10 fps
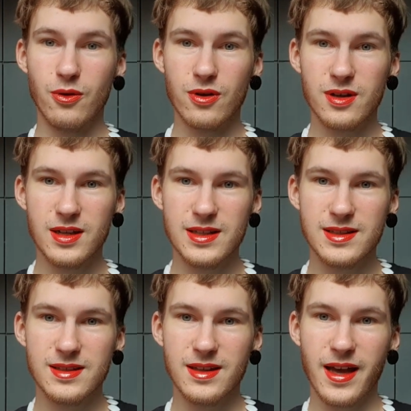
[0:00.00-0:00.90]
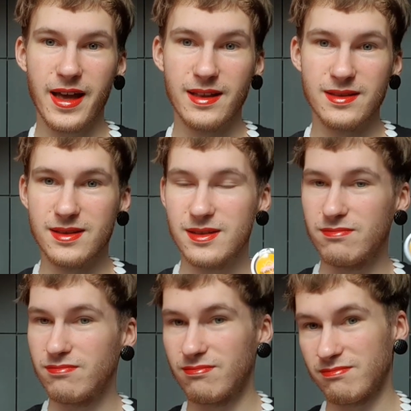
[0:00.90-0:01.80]
ordered it, and
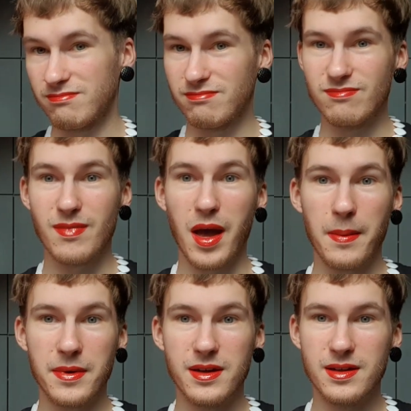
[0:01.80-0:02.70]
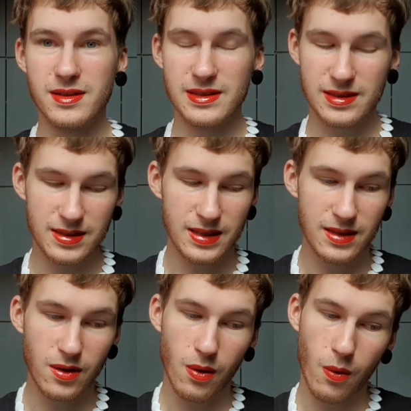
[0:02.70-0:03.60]
I'm gonna
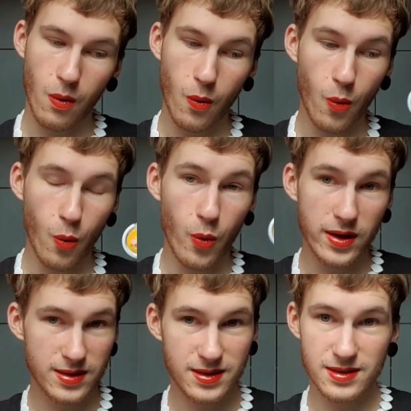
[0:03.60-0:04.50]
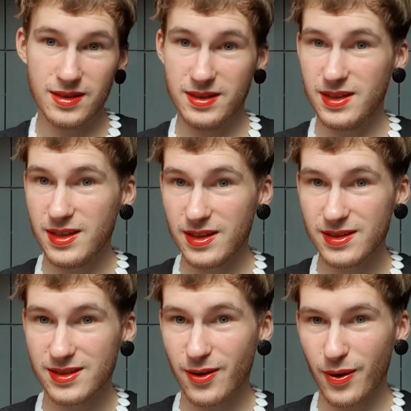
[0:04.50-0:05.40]
see what the tea
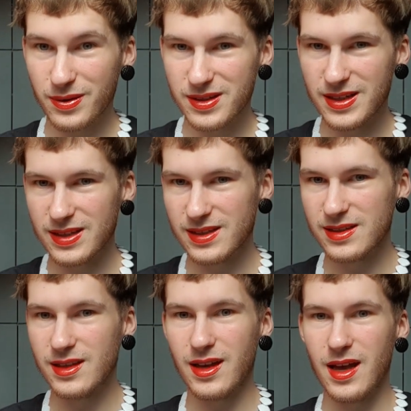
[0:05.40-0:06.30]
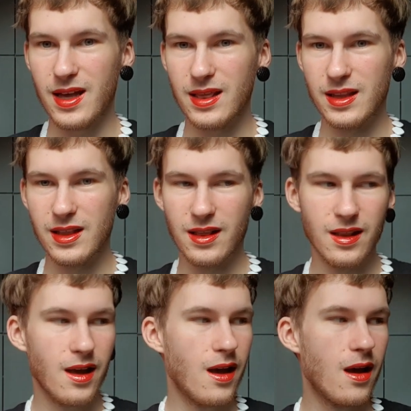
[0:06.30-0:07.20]
is on this little
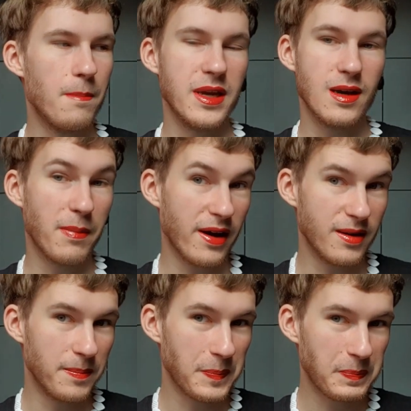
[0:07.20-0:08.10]
makeup item.